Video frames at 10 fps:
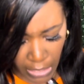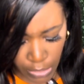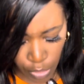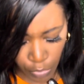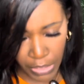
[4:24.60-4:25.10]

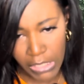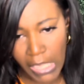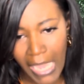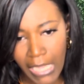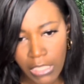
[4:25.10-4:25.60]
So
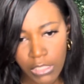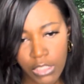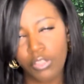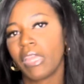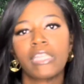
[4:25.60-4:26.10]
they
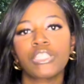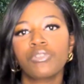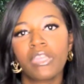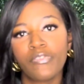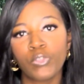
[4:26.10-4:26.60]

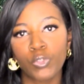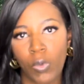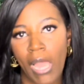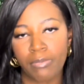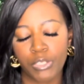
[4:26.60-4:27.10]
do give you 2
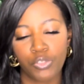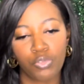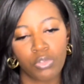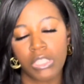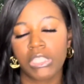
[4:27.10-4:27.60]
options.
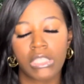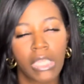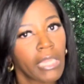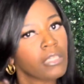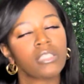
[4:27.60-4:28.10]
You can just
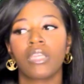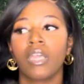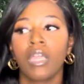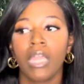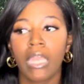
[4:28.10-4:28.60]
get
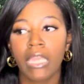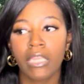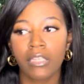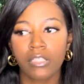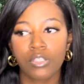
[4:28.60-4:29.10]

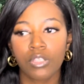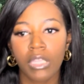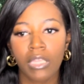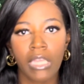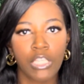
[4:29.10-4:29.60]
it
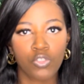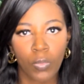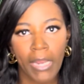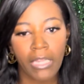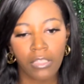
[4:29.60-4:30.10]
in its
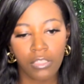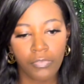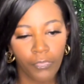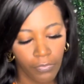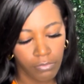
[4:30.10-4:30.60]
regular
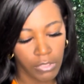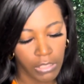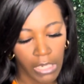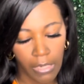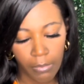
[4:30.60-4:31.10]

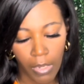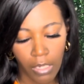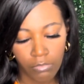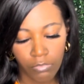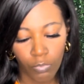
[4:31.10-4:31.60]
shape,
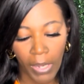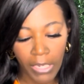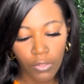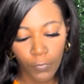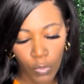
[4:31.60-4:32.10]

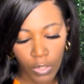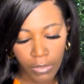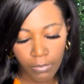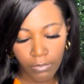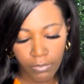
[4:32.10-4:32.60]
regular
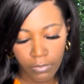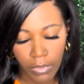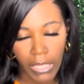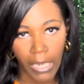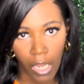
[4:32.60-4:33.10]
form,
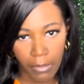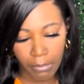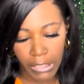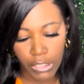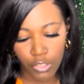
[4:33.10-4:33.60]
like
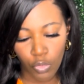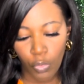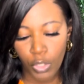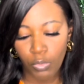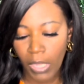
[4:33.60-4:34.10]
unbleached,
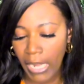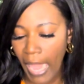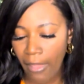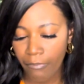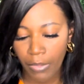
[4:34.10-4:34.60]
or you can
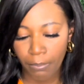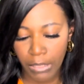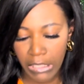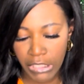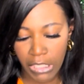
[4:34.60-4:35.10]
have them
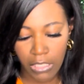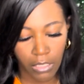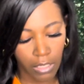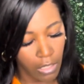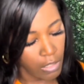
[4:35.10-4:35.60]
bleach it.
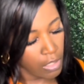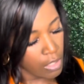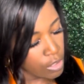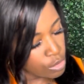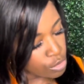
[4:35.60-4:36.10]

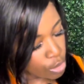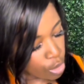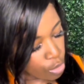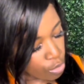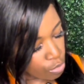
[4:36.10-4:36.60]

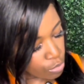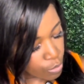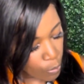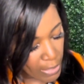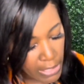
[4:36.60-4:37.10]
So
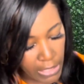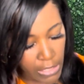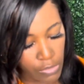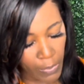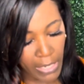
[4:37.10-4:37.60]
the way it
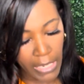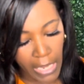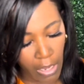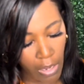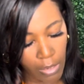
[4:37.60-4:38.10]
is right
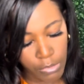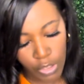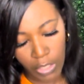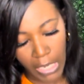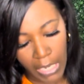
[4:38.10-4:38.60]
now, I'm just
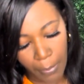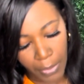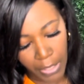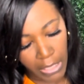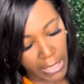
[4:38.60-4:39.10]
gonna kind of
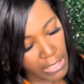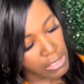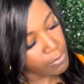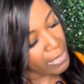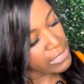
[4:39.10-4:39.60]
put it against my